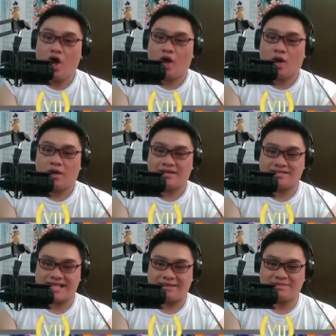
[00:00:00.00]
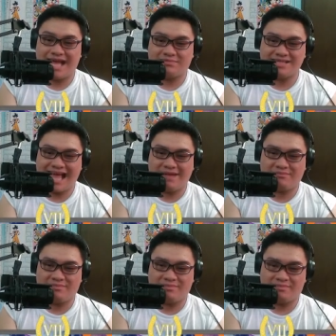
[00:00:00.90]
Cut, slap, no. slap, slap,
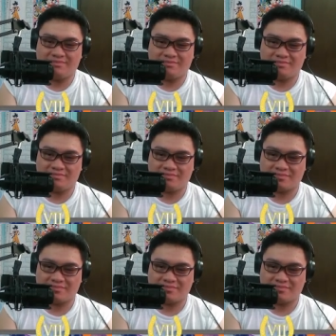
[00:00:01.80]
slap!